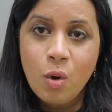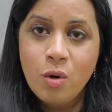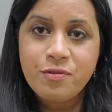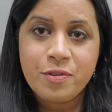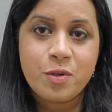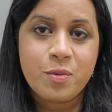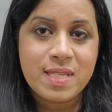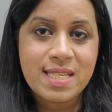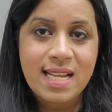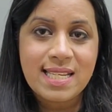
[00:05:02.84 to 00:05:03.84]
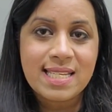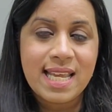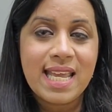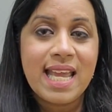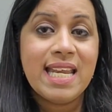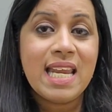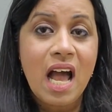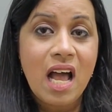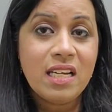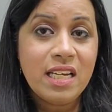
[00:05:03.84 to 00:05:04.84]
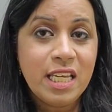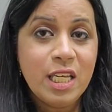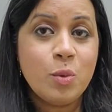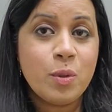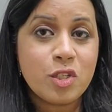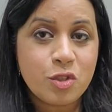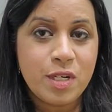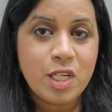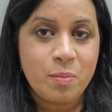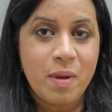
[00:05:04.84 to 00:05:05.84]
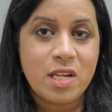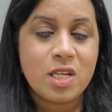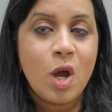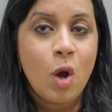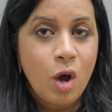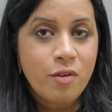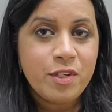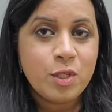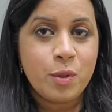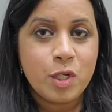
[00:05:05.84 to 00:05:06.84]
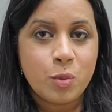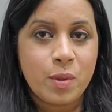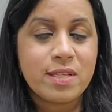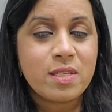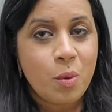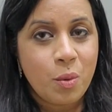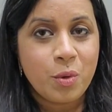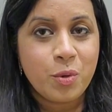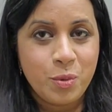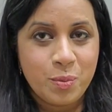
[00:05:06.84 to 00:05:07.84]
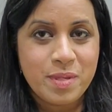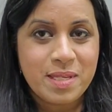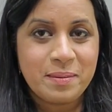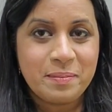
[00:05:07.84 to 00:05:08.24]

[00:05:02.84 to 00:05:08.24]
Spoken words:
often resulting in unequal treatment of individuals or groups.